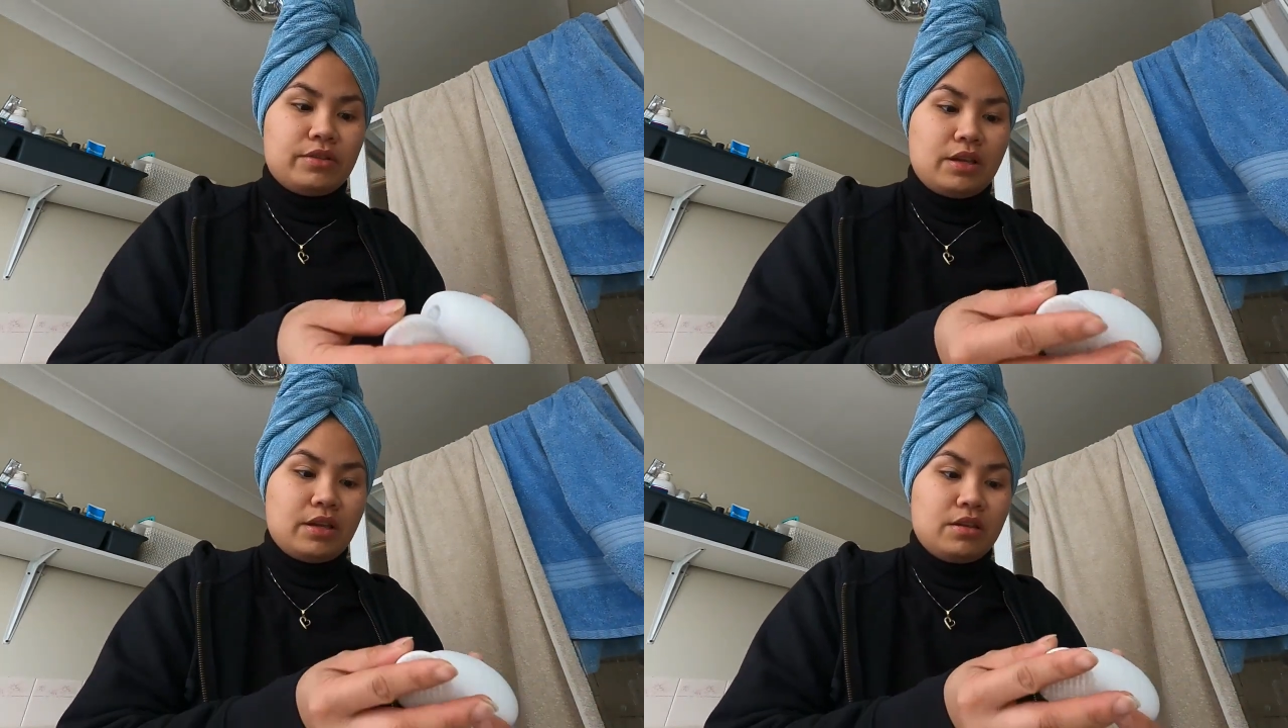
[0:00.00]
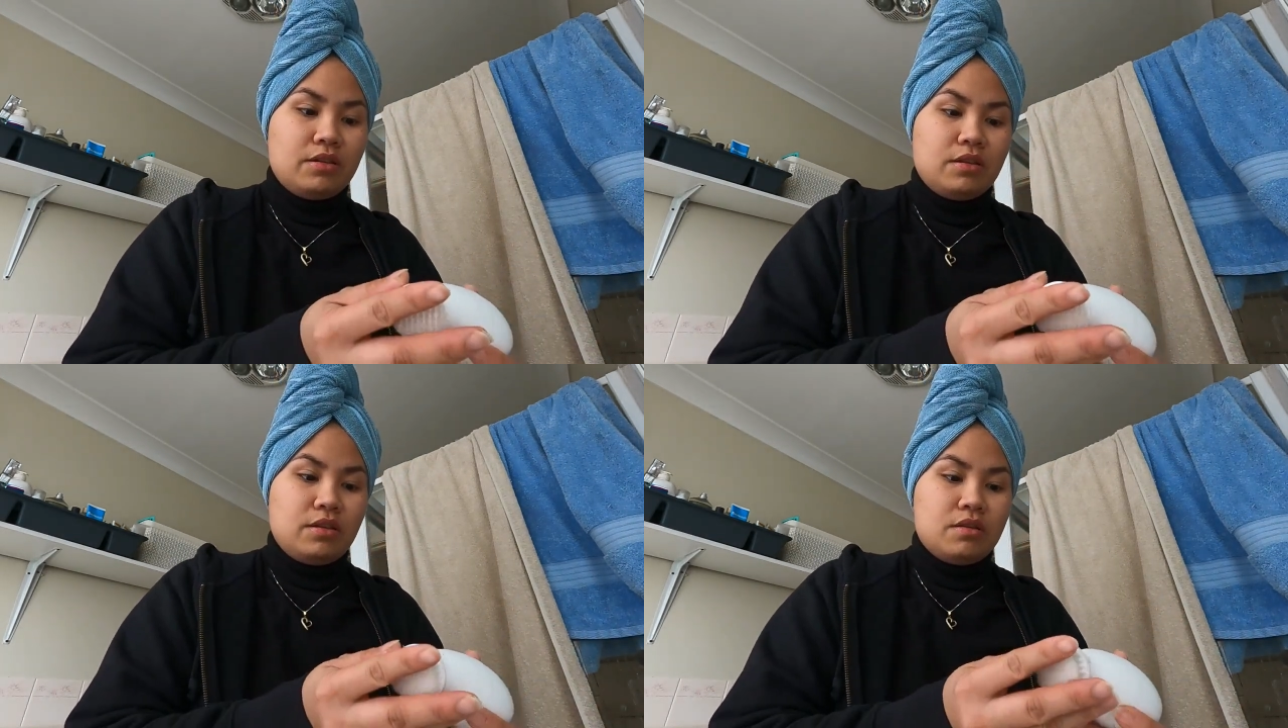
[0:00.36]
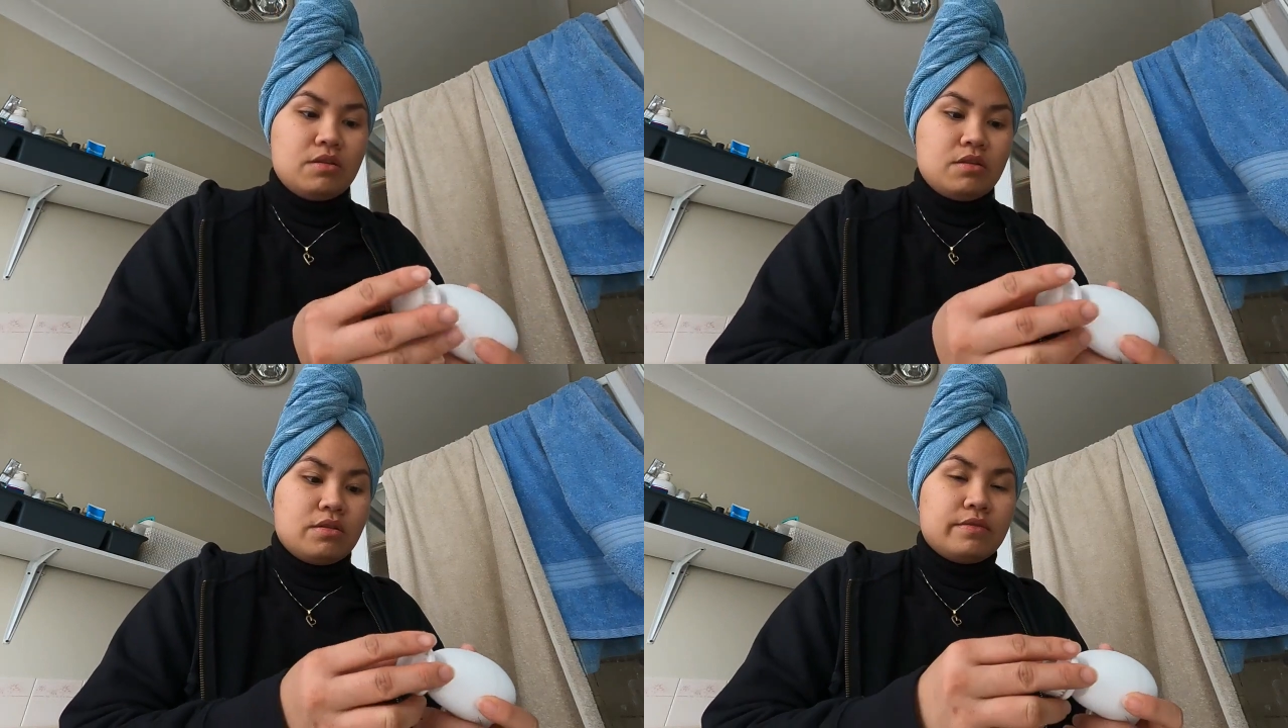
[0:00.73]
day
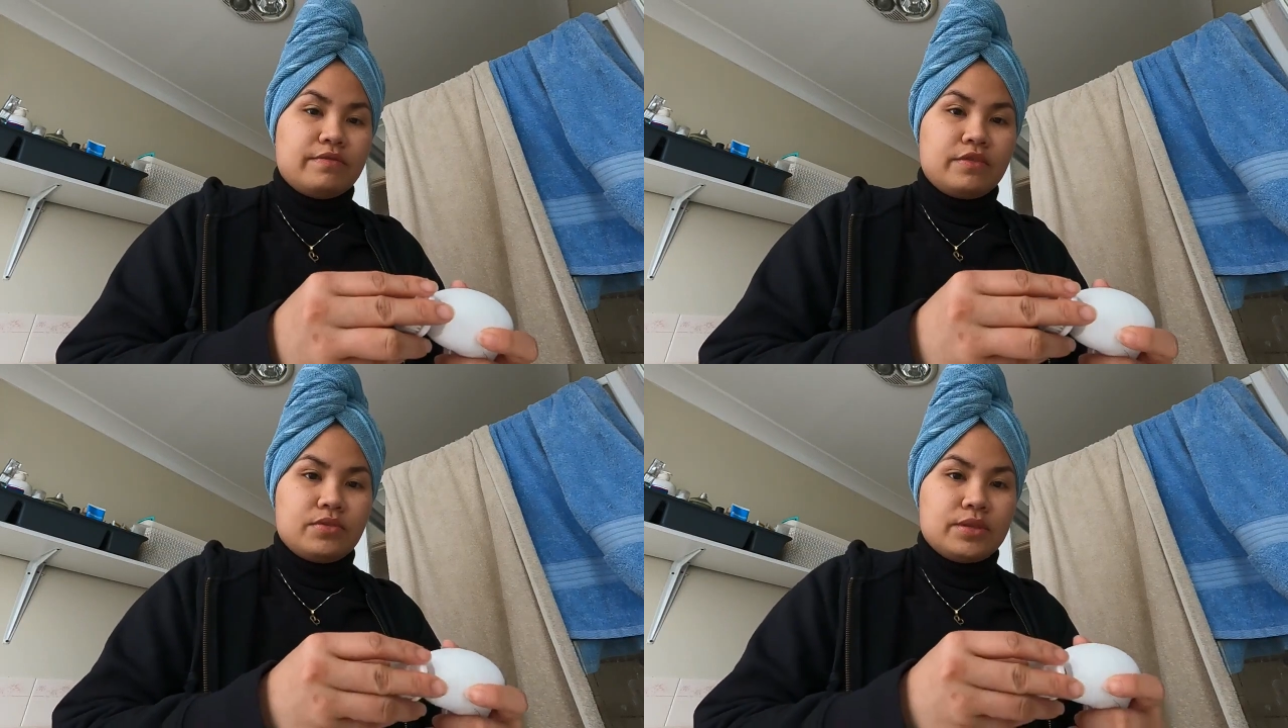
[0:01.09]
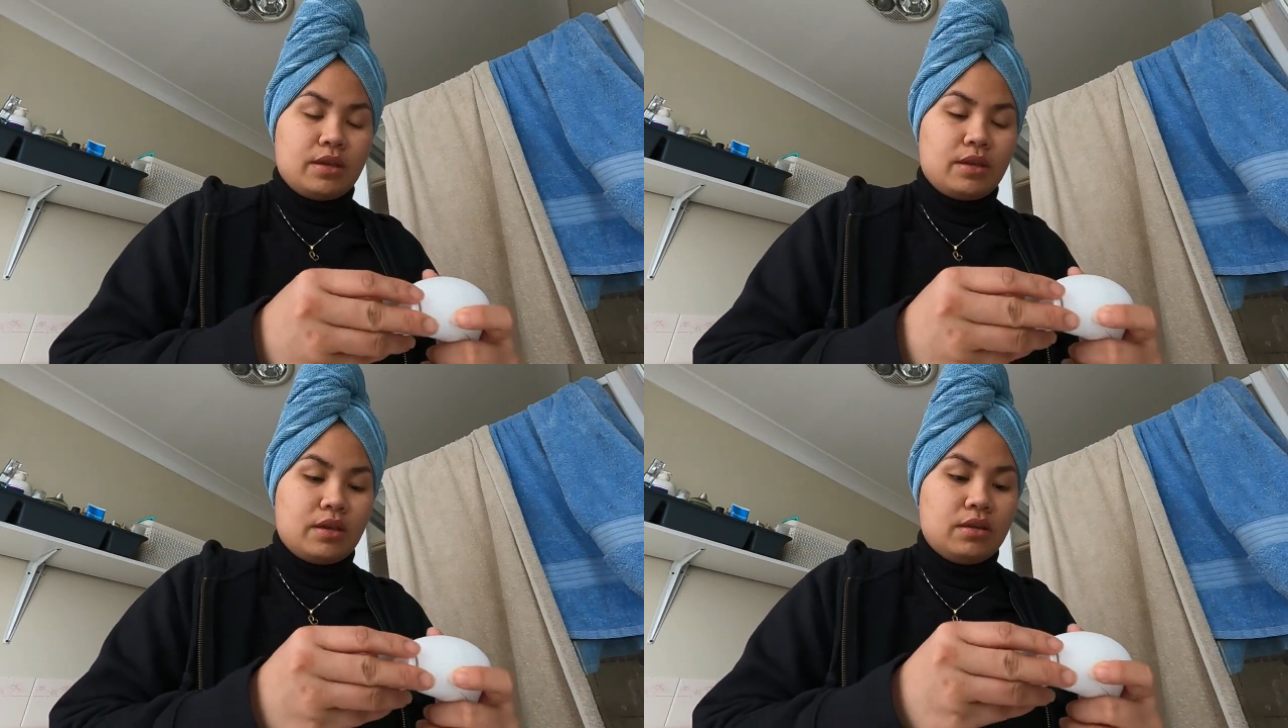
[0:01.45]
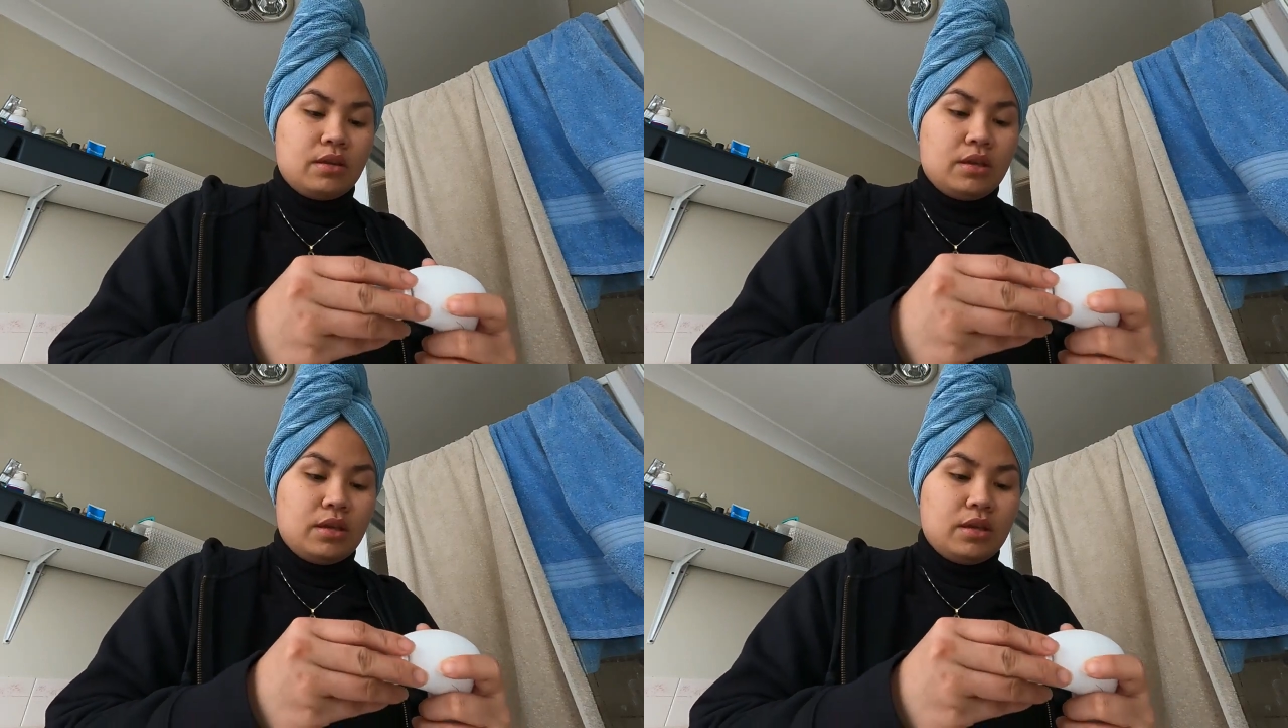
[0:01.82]
of using it.